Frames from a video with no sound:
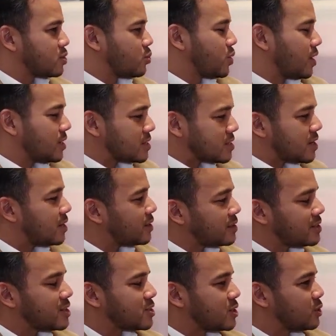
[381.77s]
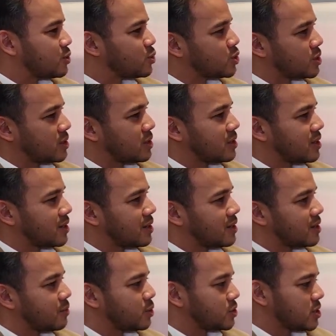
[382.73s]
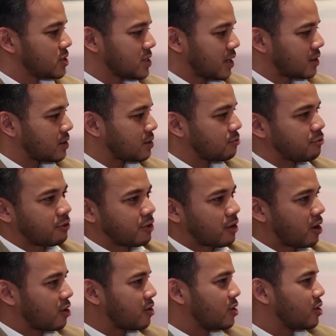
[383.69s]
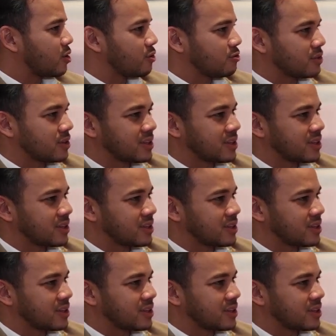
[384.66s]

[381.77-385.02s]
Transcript: So we understand that this solution, which is like the Ferrari